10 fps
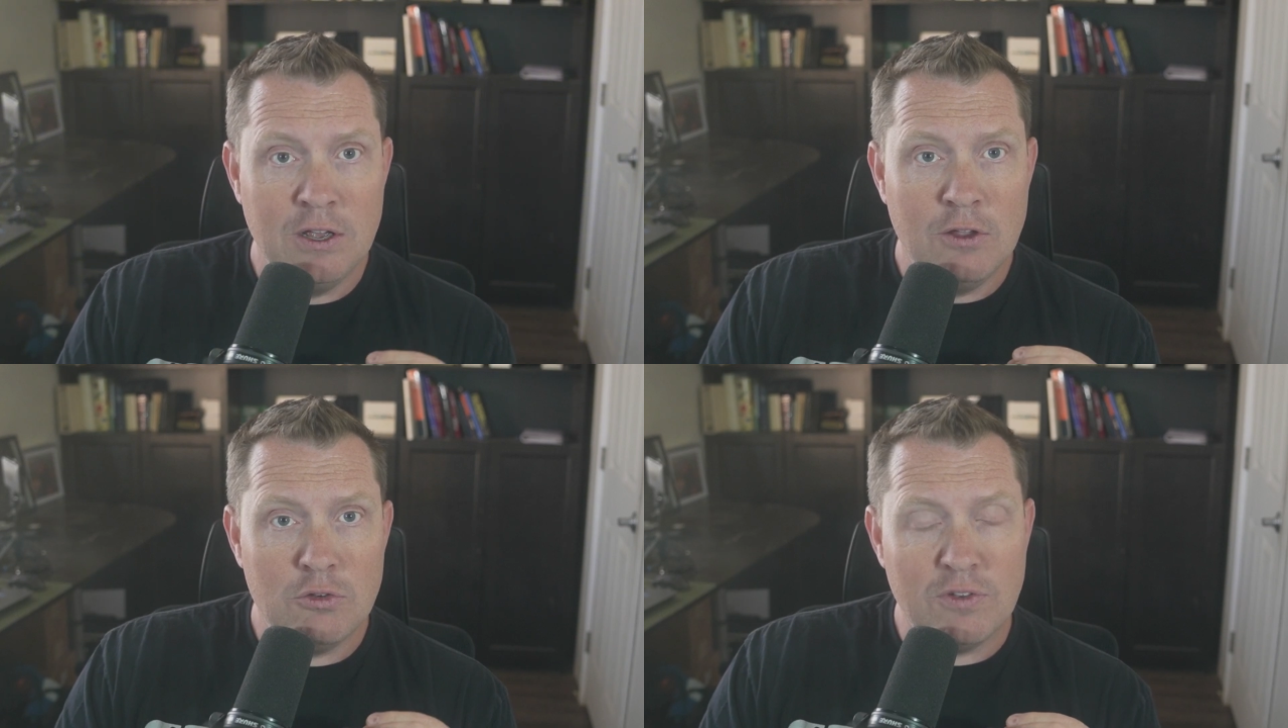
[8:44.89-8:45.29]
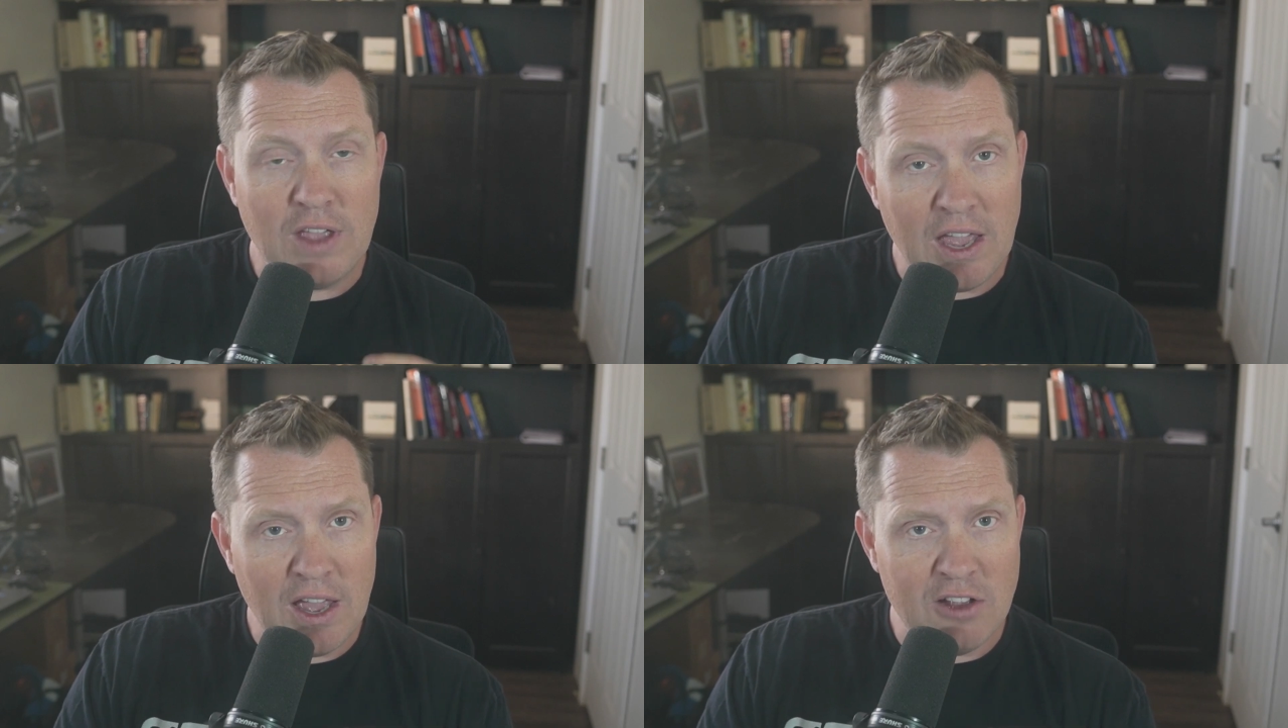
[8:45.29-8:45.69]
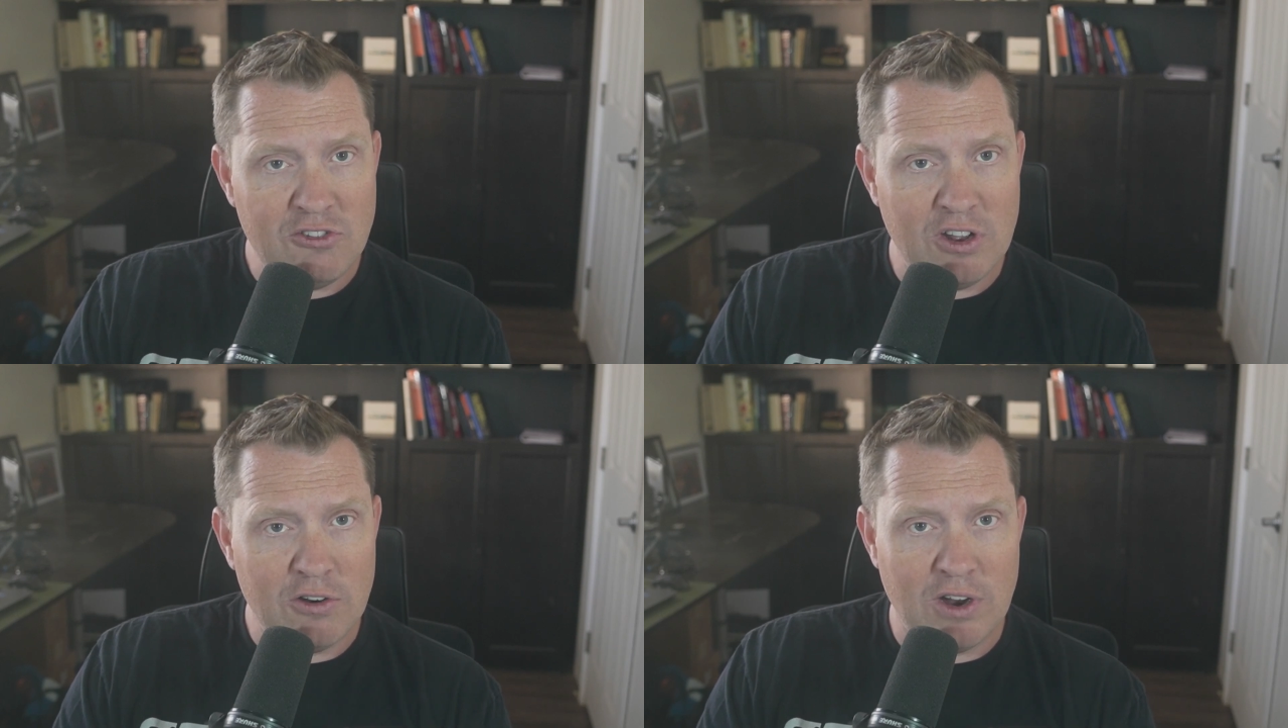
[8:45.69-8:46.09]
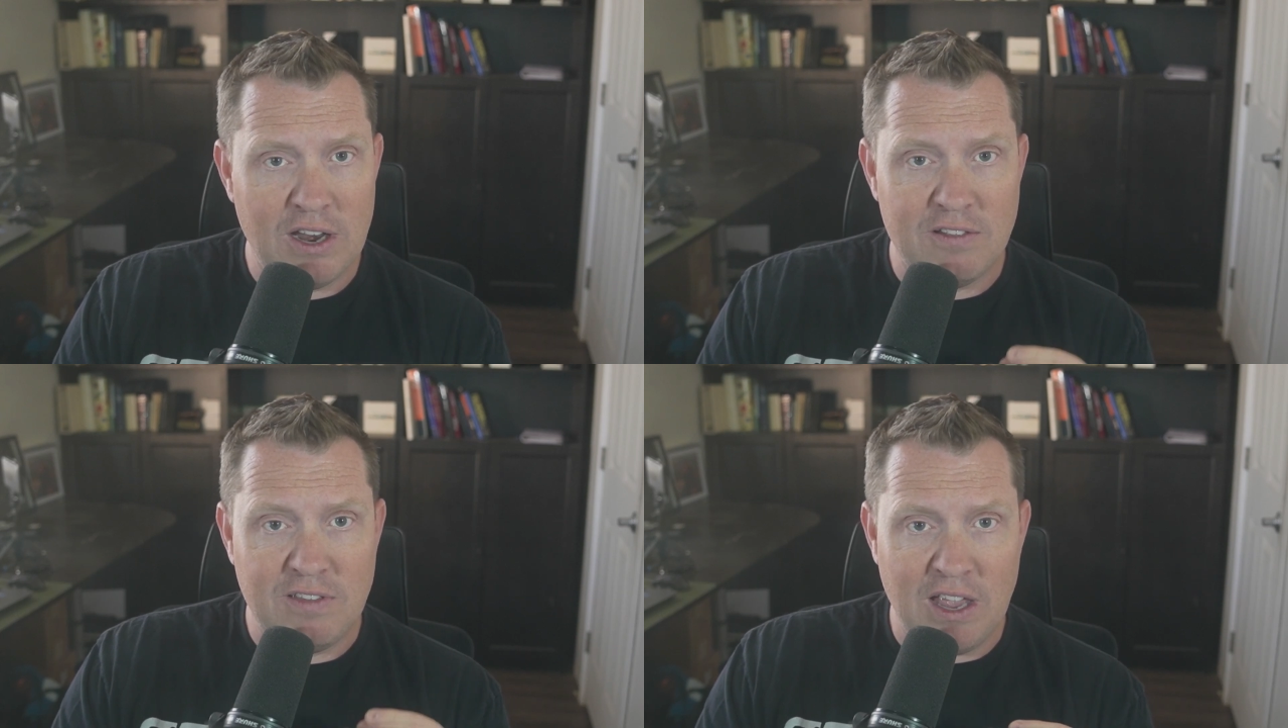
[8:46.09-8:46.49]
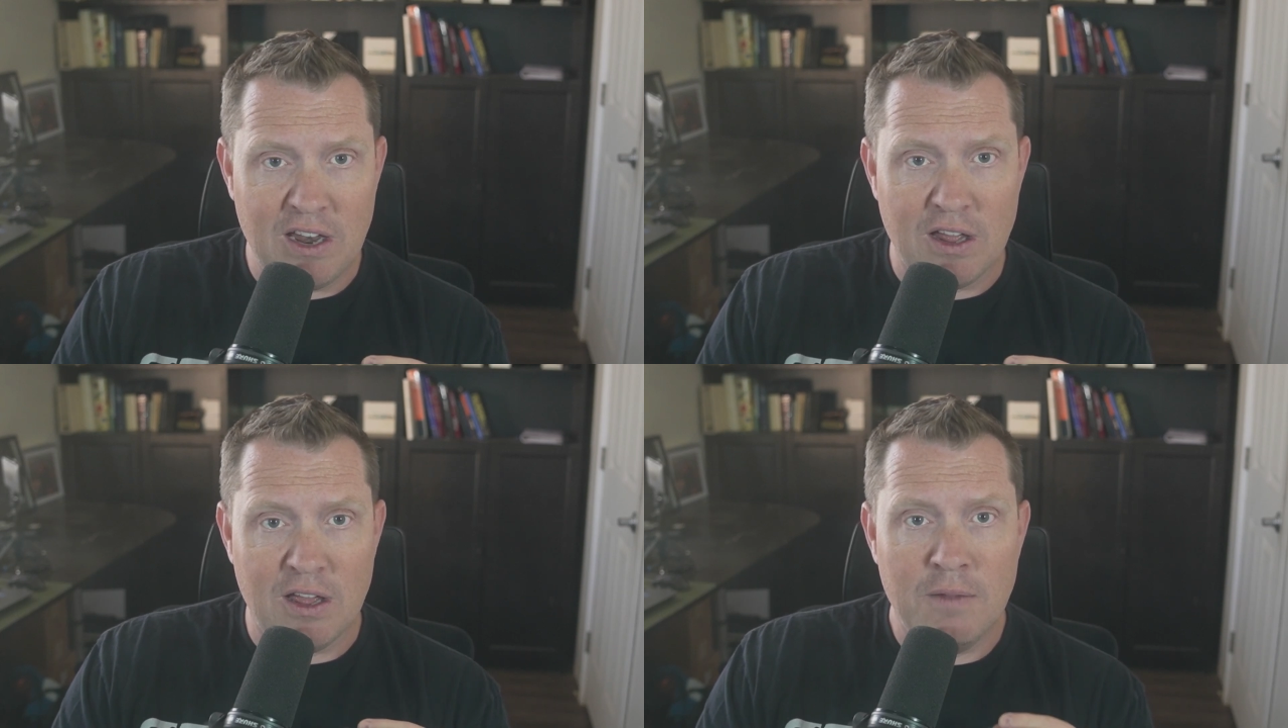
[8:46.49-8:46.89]
So as A I generated
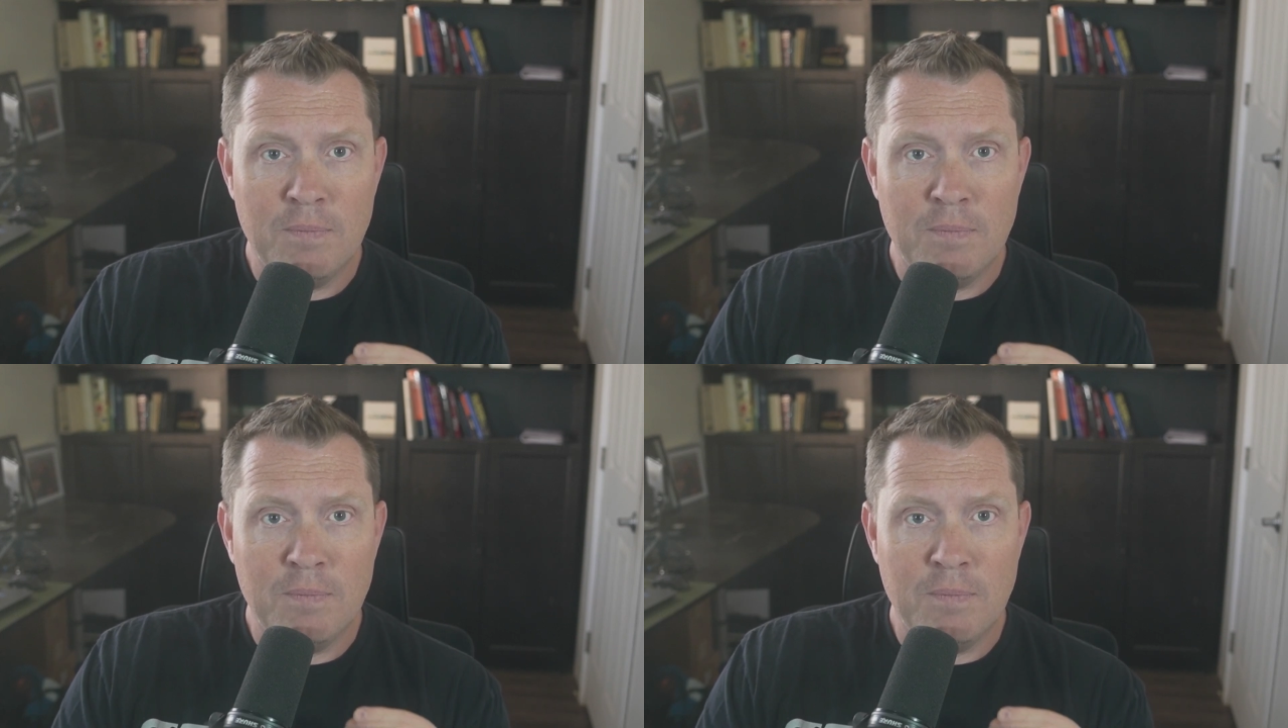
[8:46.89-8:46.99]
data